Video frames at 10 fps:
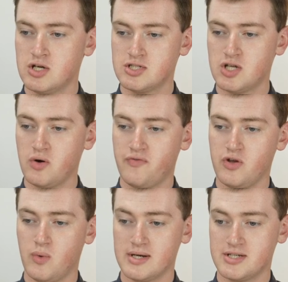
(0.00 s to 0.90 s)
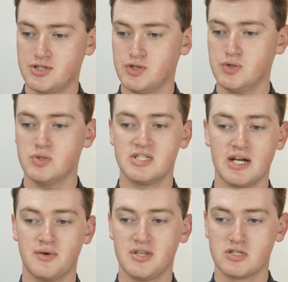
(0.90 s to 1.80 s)
So if you wanted to
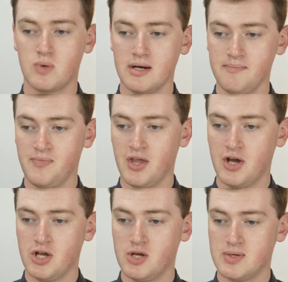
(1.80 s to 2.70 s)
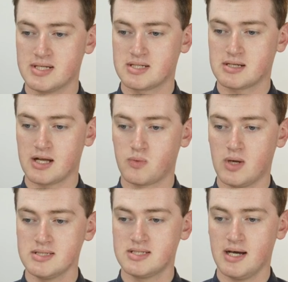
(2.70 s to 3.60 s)
share this one, you just click
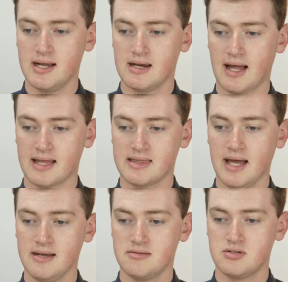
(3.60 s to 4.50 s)
once on it like that,